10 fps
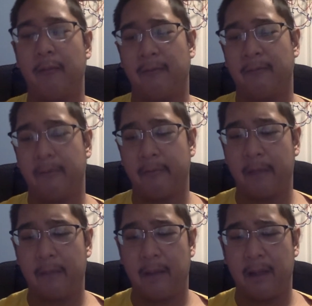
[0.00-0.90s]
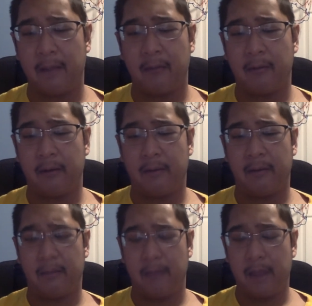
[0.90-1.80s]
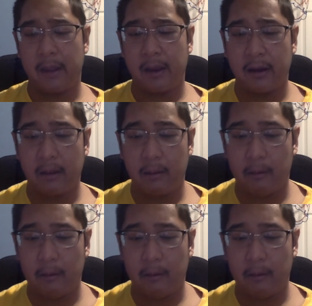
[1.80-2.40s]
the first game I am currently making,